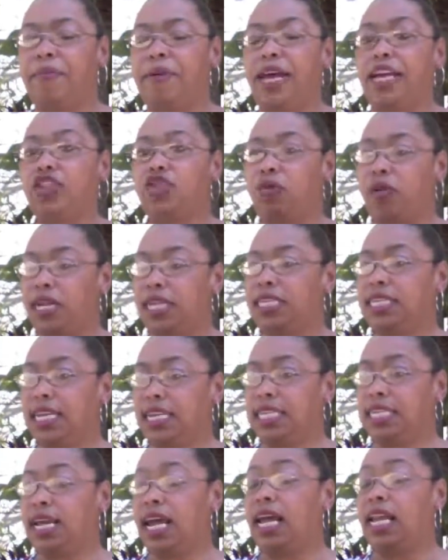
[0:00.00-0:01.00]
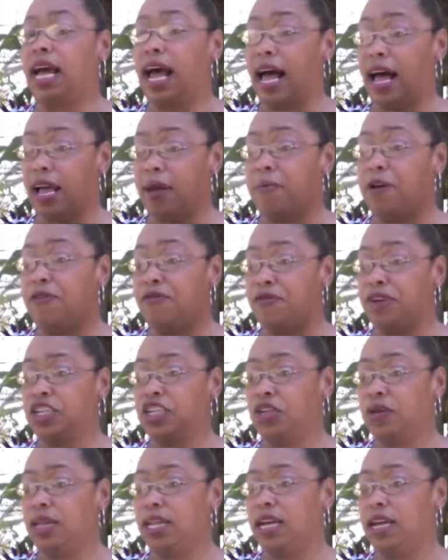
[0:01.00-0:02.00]
In 2016, I am
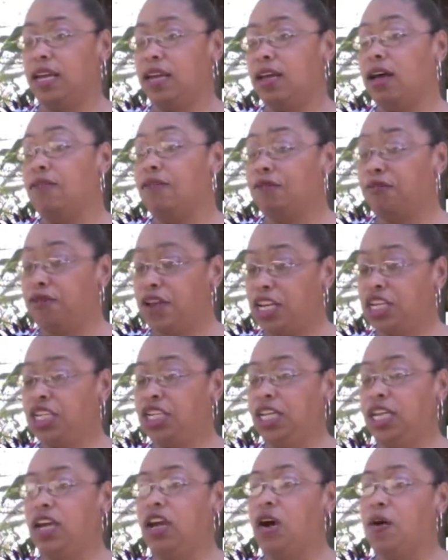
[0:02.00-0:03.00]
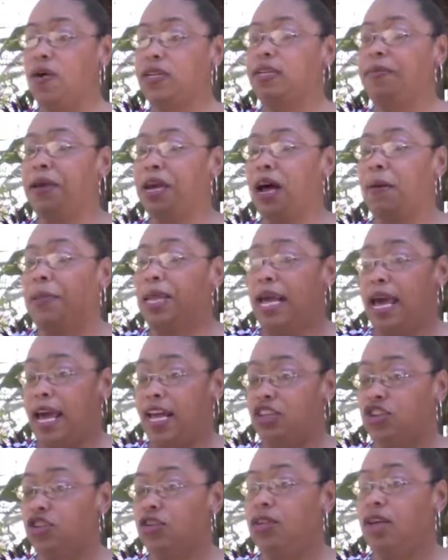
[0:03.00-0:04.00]
officially going to become an
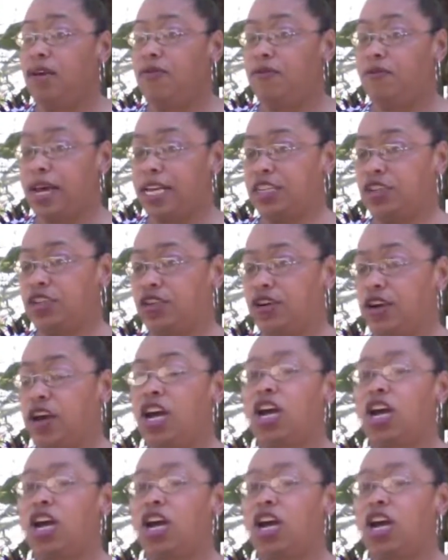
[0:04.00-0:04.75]
angel investor.